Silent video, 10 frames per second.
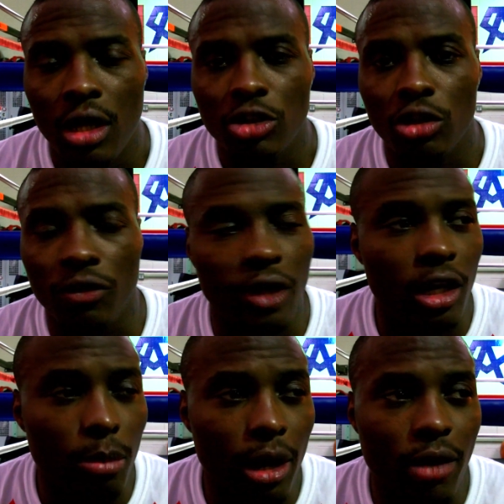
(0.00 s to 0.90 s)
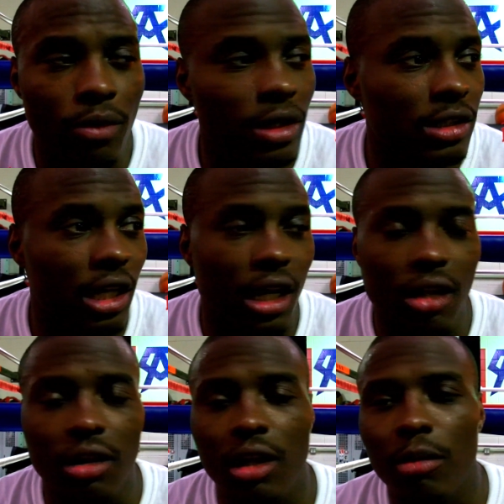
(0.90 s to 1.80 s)
So if anybody want to say
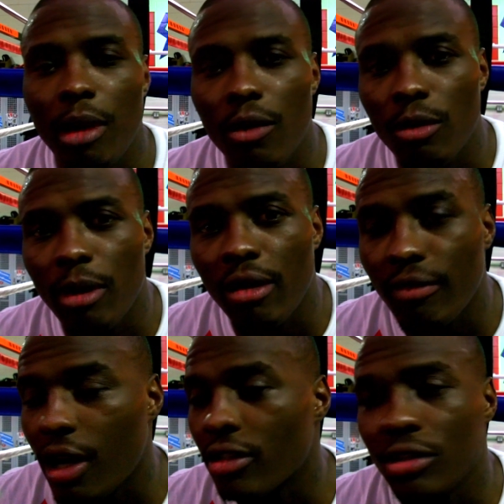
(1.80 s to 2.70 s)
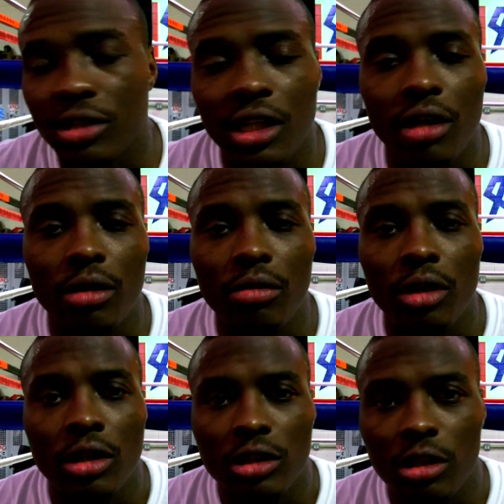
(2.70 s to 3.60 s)
anything about what my advisor said uh,
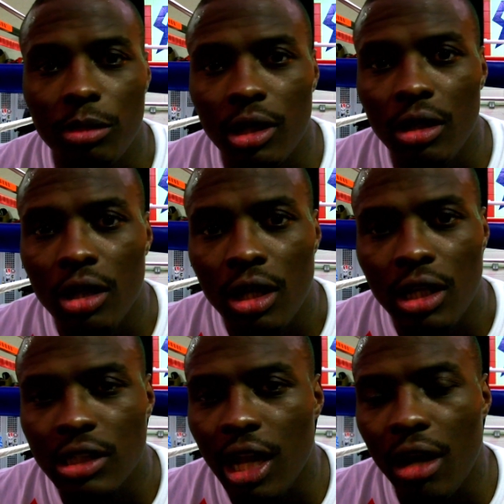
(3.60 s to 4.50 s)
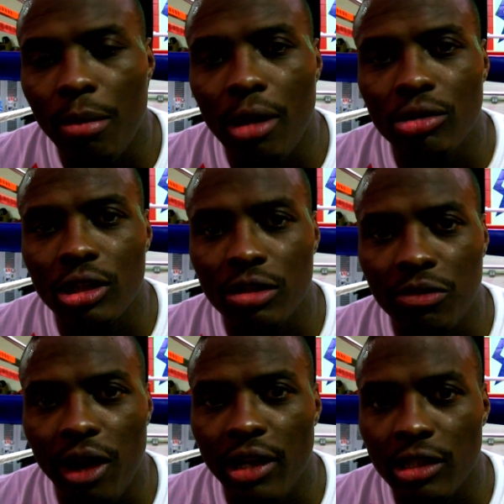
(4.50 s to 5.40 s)
to me, it's not about just
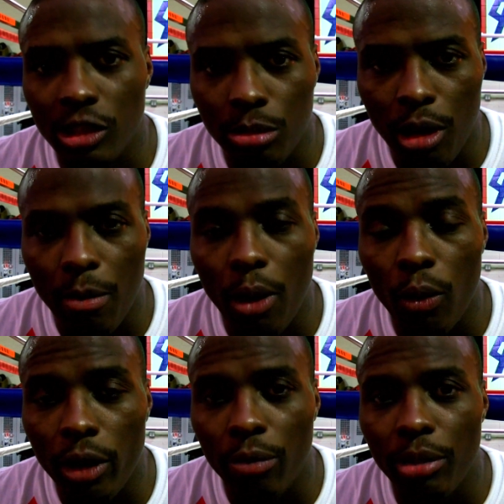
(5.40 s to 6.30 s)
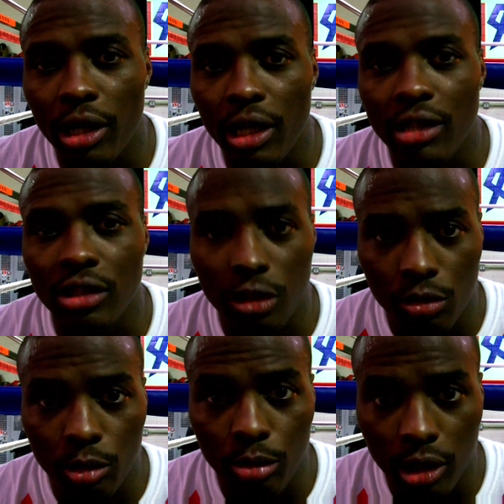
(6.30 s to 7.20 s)
fighting. It's about my well-being as a
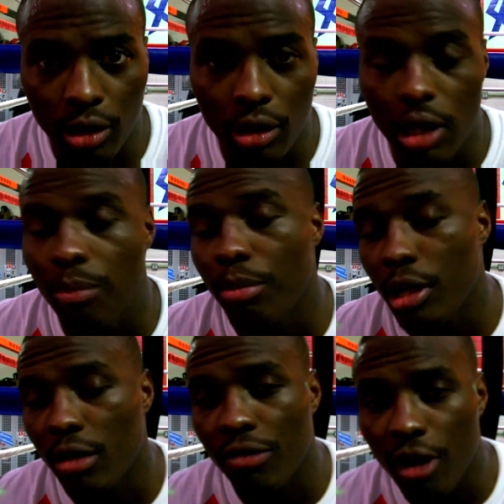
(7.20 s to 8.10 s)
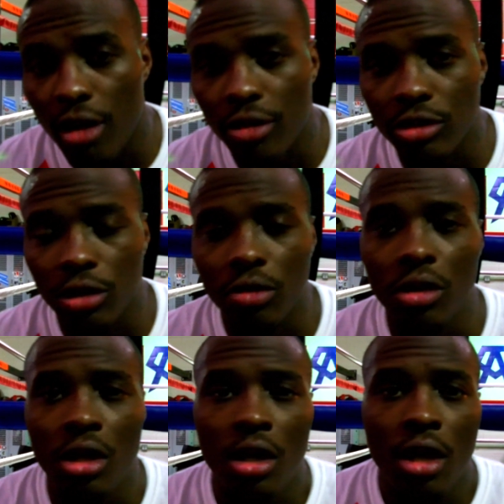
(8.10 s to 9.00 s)
human being and being a father. So
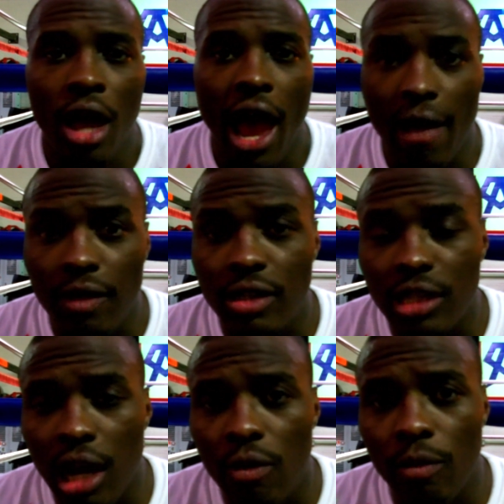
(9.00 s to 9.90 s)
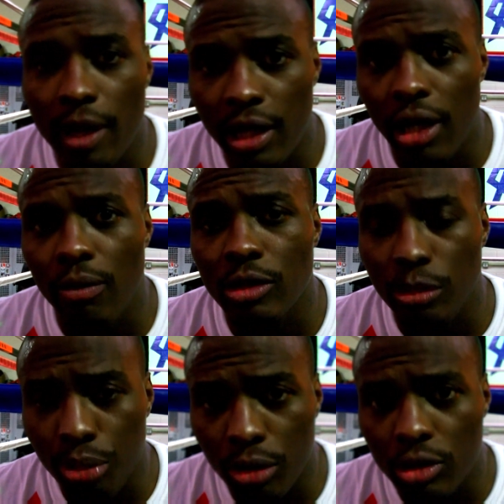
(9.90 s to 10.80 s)
having the time with my kid was
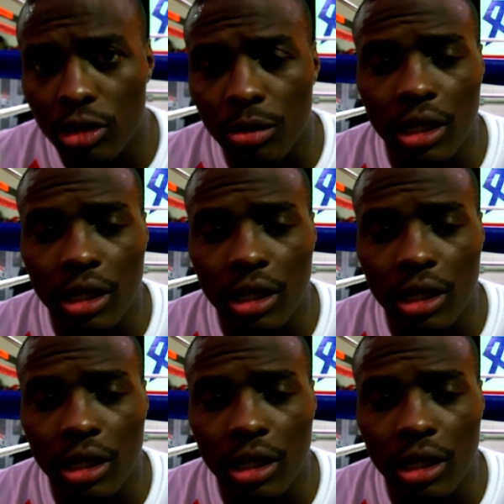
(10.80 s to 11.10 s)
important to me.